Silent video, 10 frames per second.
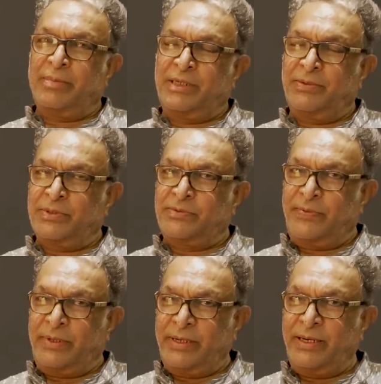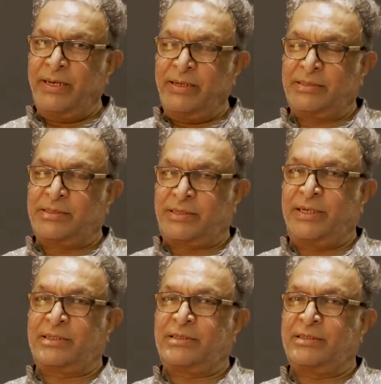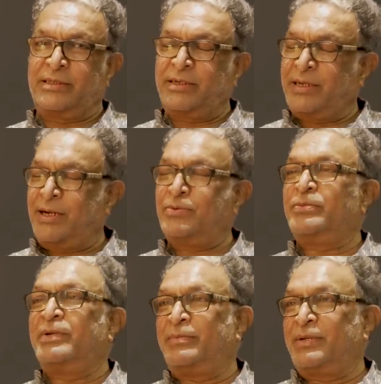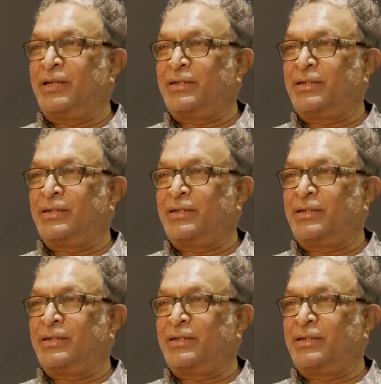But he was very strict that I have to become an